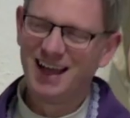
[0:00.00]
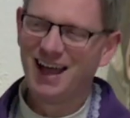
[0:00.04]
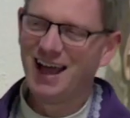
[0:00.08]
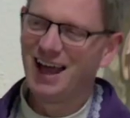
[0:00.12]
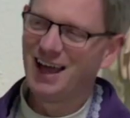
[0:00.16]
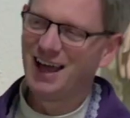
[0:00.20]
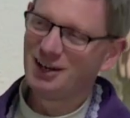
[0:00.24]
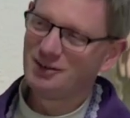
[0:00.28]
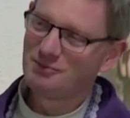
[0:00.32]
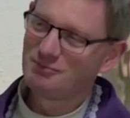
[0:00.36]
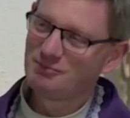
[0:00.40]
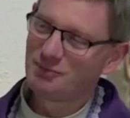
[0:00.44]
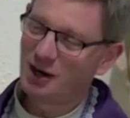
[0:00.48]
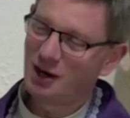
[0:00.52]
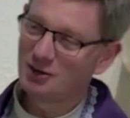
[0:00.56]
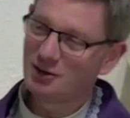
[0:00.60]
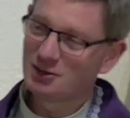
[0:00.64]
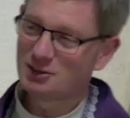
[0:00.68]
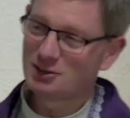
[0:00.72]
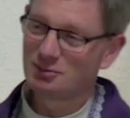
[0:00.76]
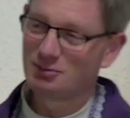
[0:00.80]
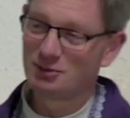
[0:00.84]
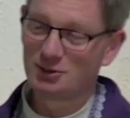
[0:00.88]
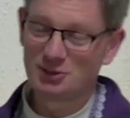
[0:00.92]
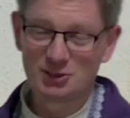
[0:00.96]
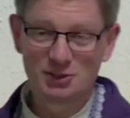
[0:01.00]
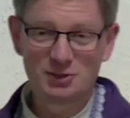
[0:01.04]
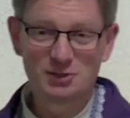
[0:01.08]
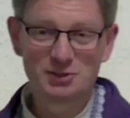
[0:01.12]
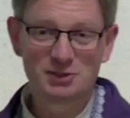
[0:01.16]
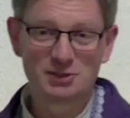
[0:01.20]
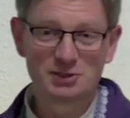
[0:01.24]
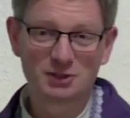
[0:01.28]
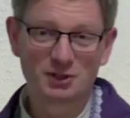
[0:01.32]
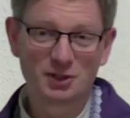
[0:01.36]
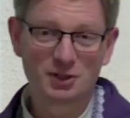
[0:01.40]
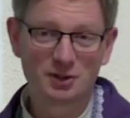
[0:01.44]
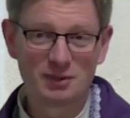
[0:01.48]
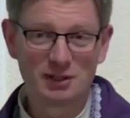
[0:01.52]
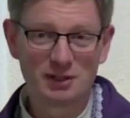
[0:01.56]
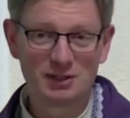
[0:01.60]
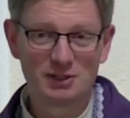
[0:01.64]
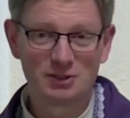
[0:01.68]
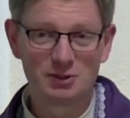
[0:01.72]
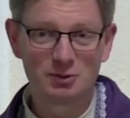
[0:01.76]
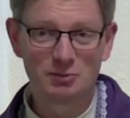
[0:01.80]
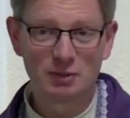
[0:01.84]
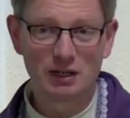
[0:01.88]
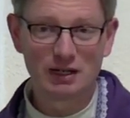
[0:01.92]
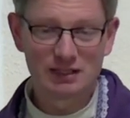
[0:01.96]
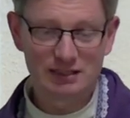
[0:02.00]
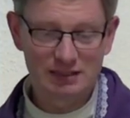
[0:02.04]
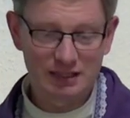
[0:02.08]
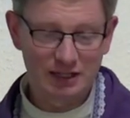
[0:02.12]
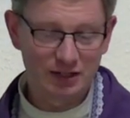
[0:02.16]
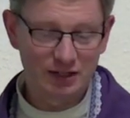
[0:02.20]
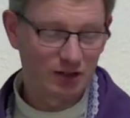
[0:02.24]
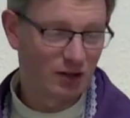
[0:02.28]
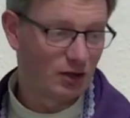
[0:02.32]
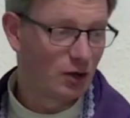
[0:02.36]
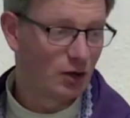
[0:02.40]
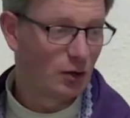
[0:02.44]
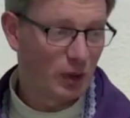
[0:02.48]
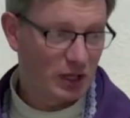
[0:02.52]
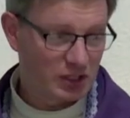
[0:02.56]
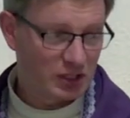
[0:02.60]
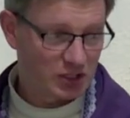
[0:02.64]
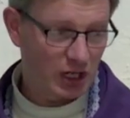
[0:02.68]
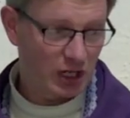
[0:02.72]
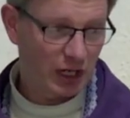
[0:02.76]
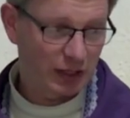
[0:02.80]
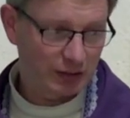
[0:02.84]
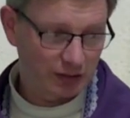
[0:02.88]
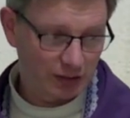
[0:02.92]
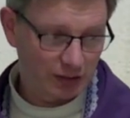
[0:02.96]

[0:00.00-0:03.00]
an embarrassed producer come in two minutes later, we checked it,